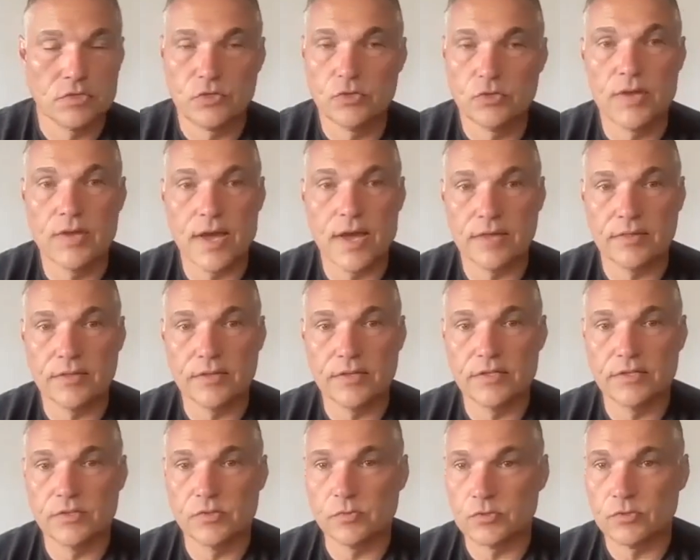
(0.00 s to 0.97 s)
student
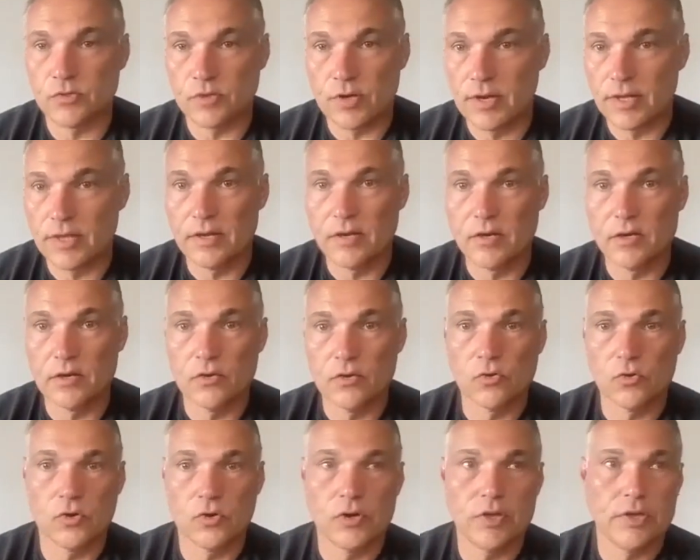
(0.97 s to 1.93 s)
athletes who were trying to get a
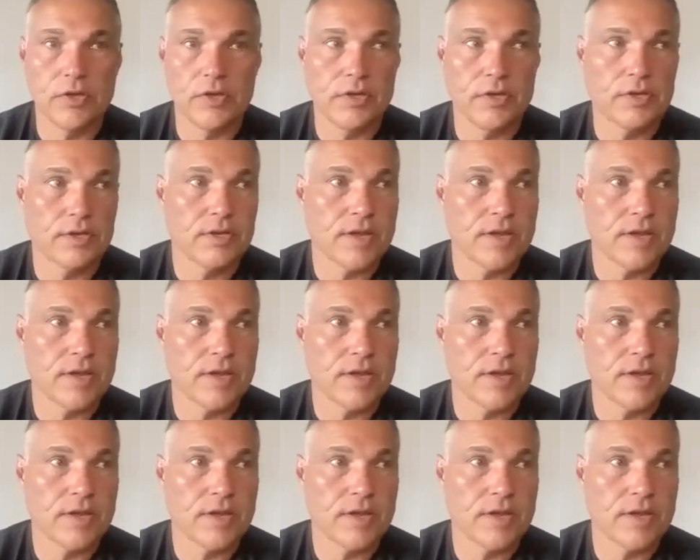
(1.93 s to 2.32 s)
degree